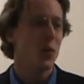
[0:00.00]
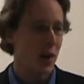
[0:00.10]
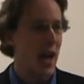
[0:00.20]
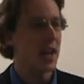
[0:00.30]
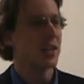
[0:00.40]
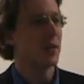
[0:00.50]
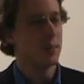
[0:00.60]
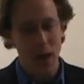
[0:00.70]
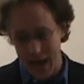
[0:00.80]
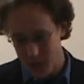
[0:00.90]
We added a
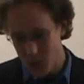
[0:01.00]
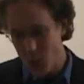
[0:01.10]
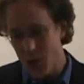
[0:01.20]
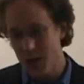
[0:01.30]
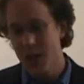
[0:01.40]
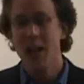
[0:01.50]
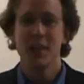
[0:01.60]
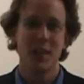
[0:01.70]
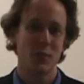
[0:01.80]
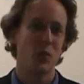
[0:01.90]
back door
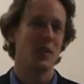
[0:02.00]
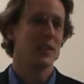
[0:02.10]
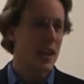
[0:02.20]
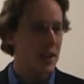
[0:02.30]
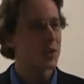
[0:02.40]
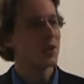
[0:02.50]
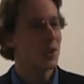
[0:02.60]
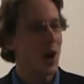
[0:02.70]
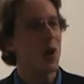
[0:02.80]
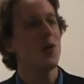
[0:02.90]
that would let us
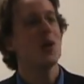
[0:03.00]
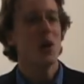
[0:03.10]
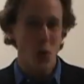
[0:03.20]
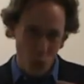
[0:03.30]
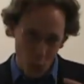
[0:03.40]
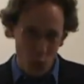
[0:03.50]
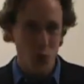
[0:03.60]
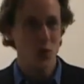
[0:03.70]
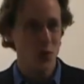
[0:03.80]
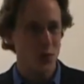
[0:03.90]
know
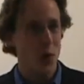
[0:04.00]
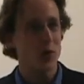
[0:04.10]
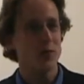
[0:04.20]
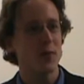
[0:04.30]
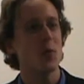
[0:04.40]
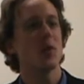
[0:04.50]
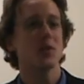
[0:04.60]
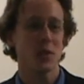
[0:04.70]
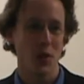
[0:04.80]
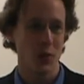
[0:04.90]
who you voted for,
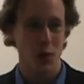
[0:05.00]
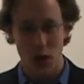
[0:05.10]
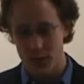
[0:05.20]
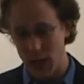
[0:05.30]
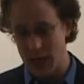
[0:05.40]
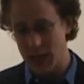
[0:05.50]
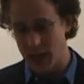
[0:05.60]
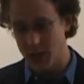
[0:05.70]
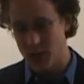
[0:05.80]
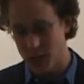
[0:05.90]
so
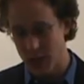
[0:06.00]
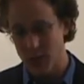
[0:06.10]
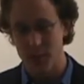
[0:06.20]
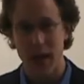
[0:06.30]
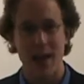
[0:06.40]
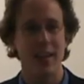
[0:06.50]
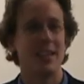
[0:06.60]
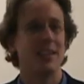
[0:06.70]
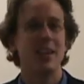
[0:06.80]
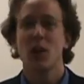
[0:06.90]
violating your secret
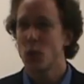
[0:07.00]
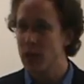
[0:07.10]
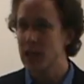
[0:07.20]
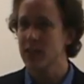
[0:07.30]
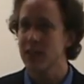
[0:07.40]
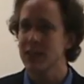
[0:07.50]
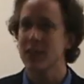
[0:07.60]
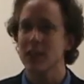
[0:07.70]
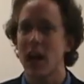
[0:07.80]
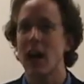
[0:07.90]
ballot. We cleared
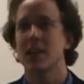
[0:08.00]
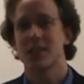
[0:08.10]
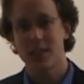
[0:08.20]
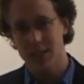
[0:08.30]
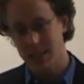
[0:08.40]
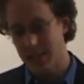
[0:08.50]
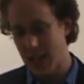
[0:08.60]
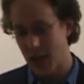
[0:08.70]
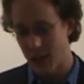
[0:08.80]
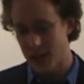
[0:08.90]
the logs and cleaned
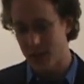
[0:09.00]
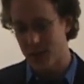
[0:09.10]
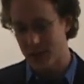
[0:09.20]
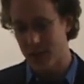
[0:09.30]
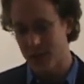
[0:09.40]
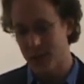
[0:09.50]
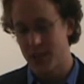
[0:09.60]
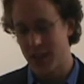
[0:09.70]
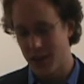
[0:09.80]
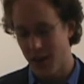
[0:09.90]
out all
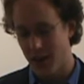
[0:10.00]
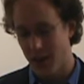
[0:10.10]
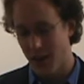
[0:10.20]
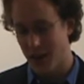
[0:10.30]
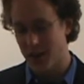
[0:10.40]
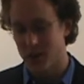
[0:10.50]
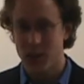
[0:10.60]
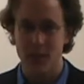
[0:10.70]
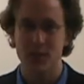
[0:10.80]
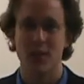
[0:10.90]

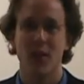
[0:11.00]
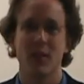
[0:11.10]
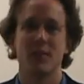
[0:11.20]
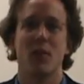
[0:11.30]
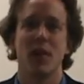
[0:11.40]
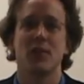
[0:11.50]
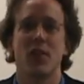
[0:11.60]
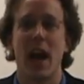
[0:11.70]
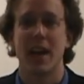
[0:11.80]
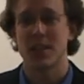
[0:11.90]
cleared our
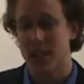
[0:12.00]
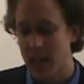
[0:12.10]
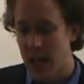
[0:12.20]
tracks.